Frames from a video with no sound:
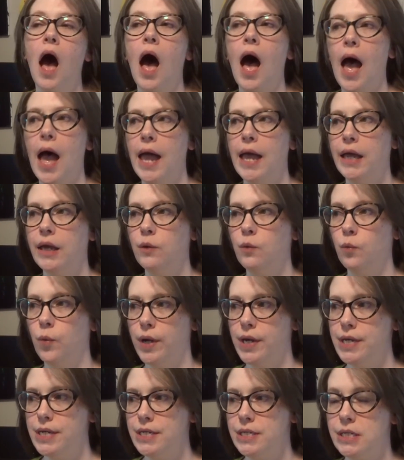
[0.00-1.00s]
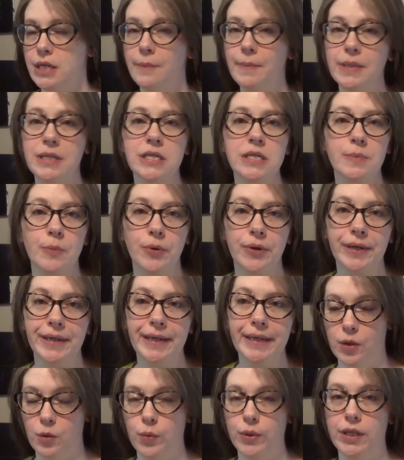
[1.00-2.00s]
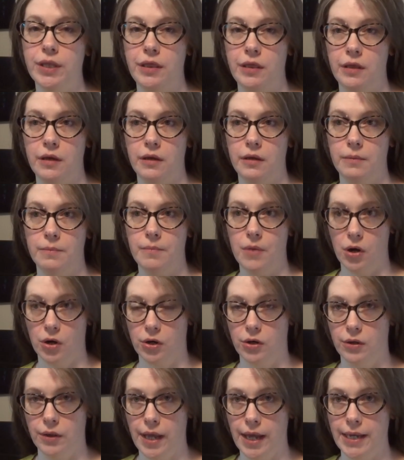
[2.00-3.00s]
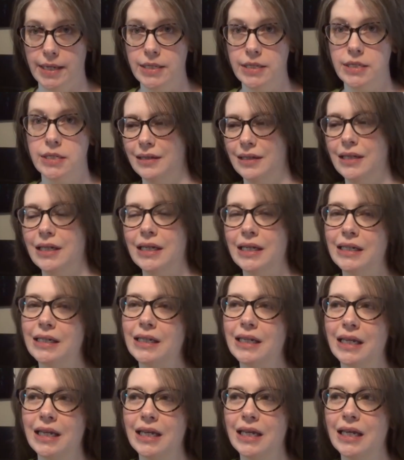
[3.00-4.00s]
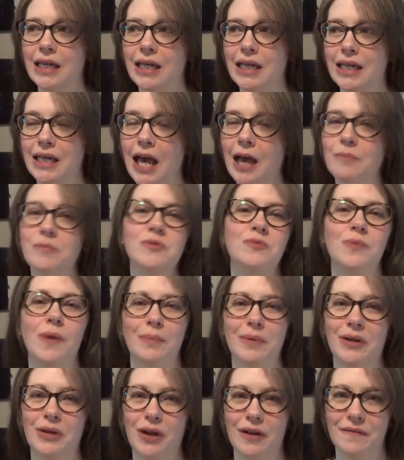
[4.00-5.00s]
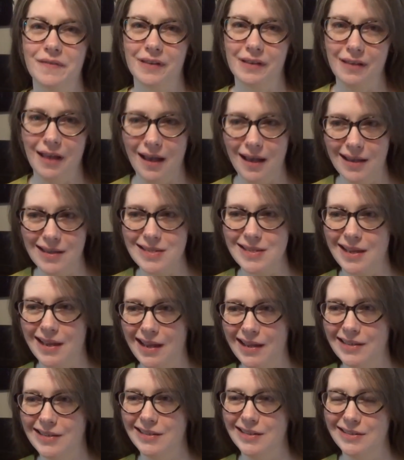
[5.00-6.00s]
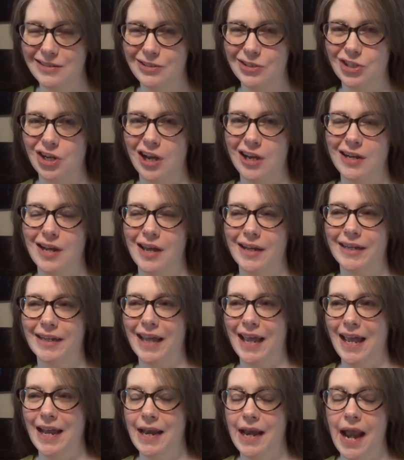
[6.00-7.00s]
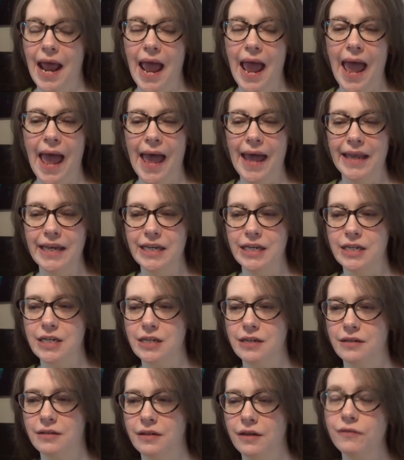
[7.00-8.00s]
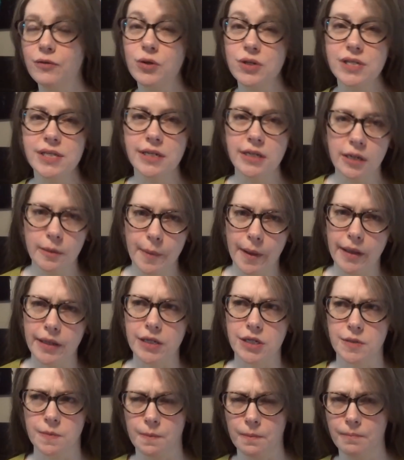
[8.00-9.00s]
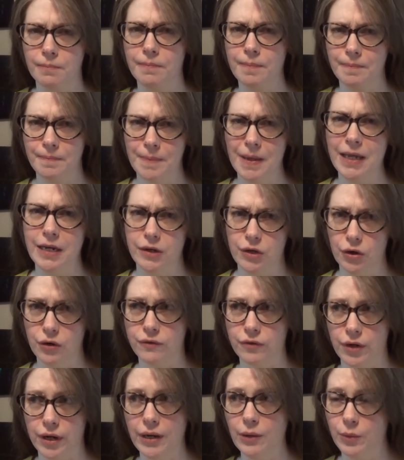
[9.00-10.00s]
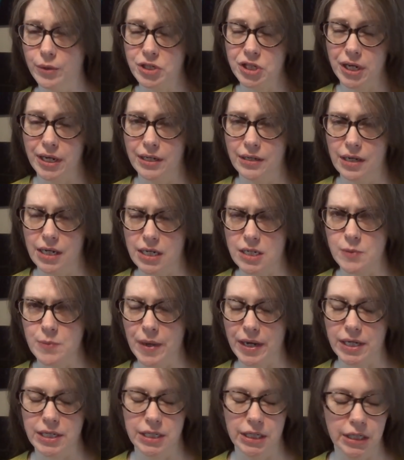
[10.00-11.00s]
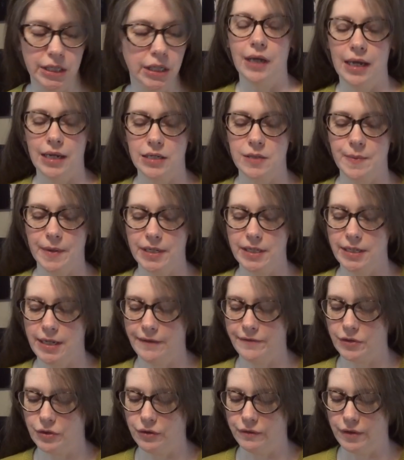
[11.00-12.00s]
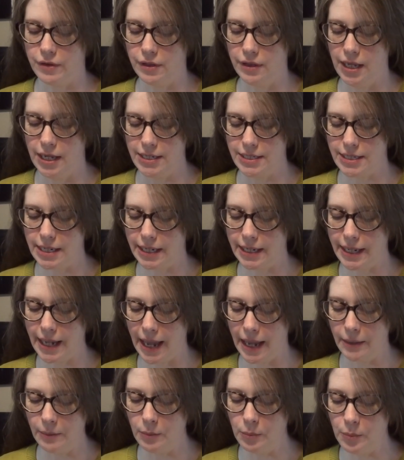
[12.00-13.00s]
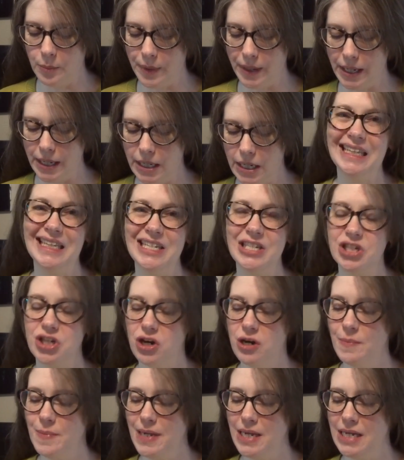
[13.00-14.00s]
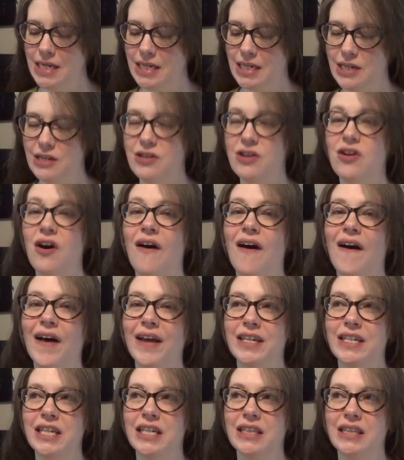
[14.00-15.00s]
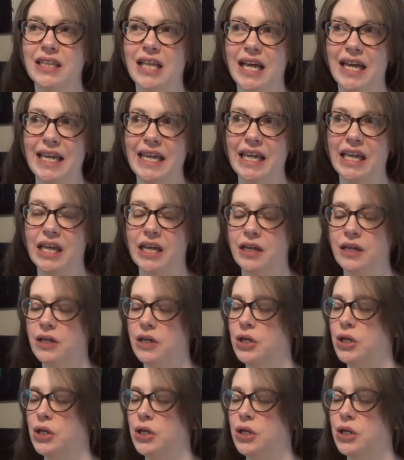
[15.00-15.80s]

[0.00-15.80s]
I was a bit disappointed with the marker lines. It kept rubbing off the glass. I had to draw it on again. And of course the nail polish painted over it, which I expected. I expected to have to go over the lines again, but the Sharpie did not like